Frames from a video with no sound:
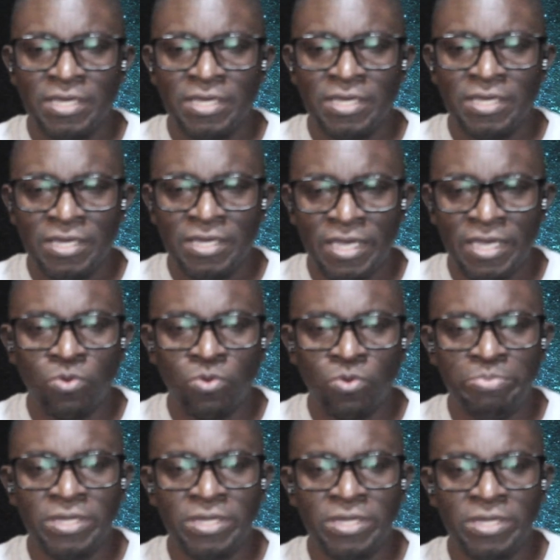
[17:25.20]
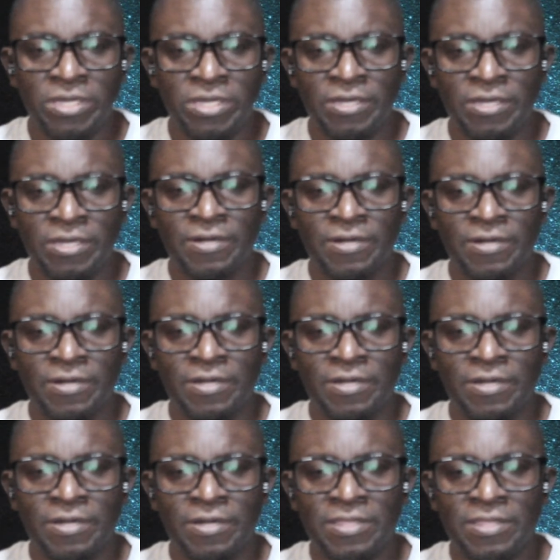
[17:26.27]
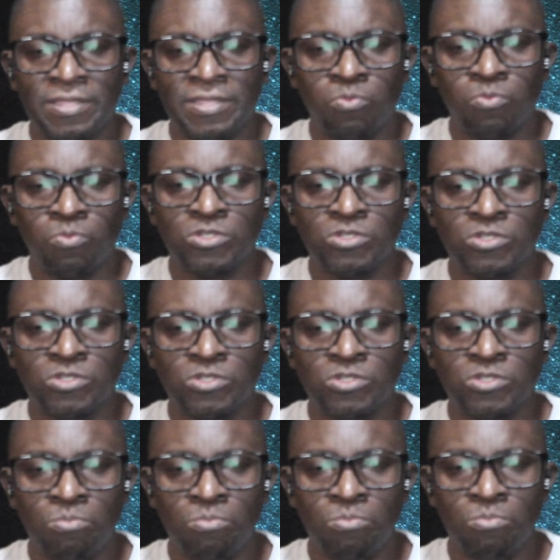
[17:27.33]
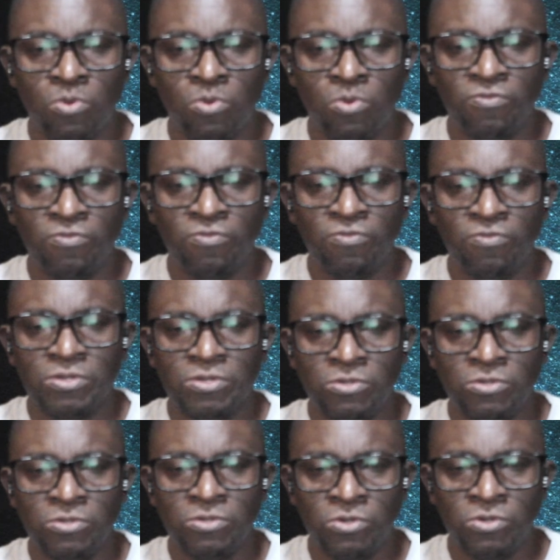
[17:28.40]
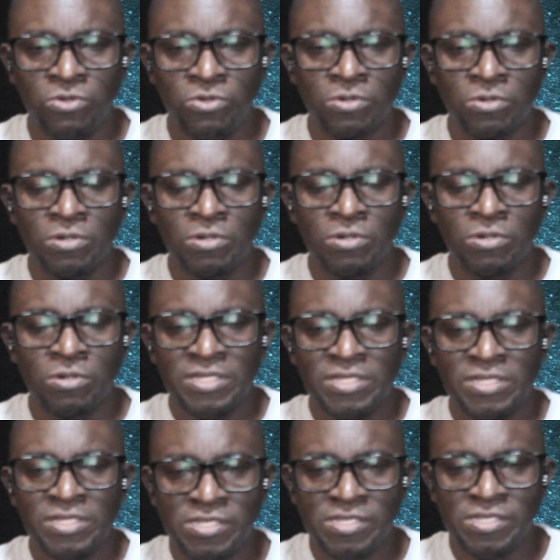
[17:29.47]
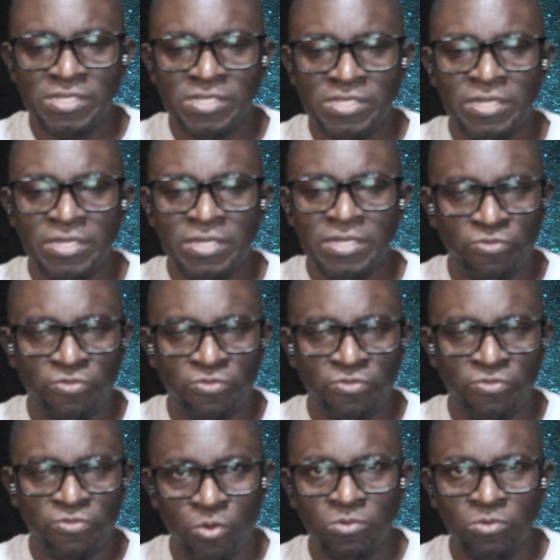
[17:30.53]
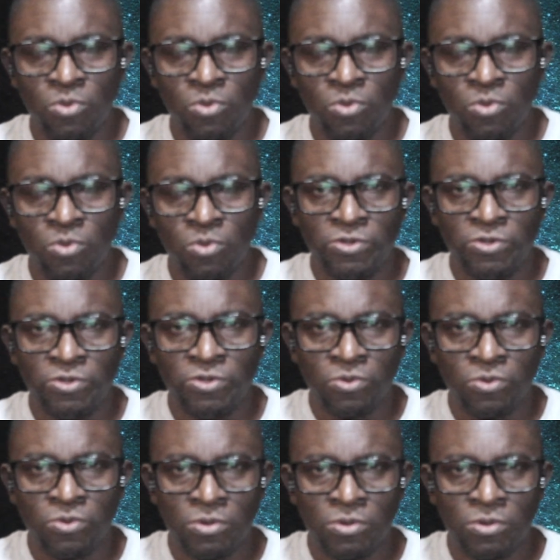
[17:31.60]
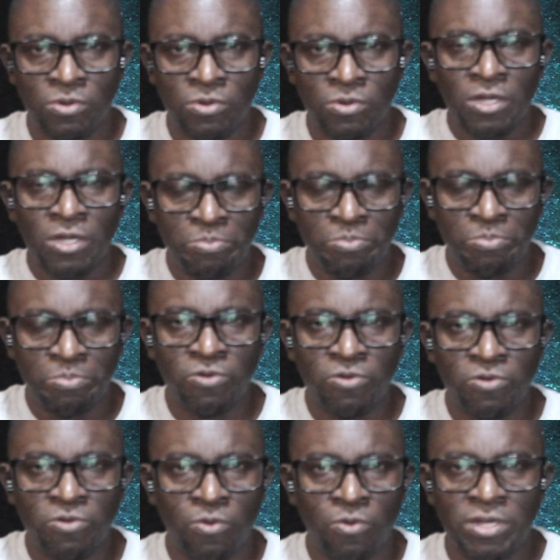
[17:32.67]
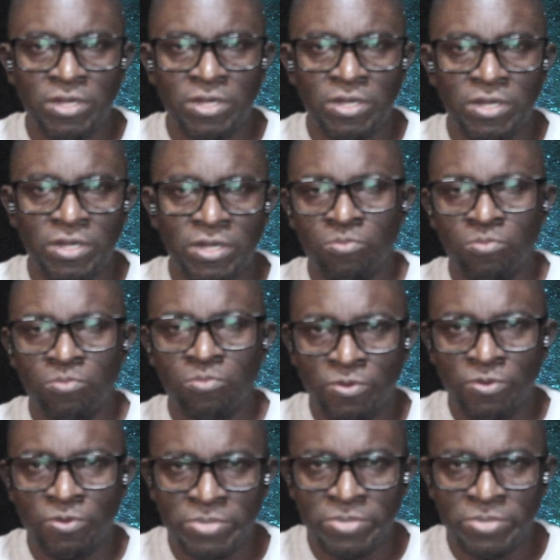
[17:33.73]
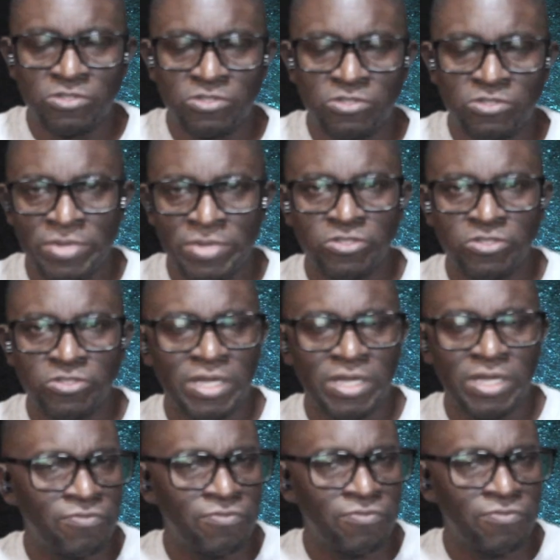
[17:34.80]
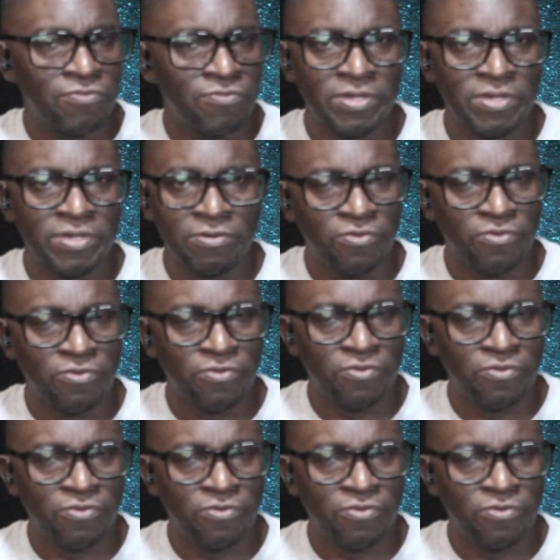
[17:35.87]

it will be that which will move your team forward. It will move your people forward. It will move your business, your ministry, everything forward.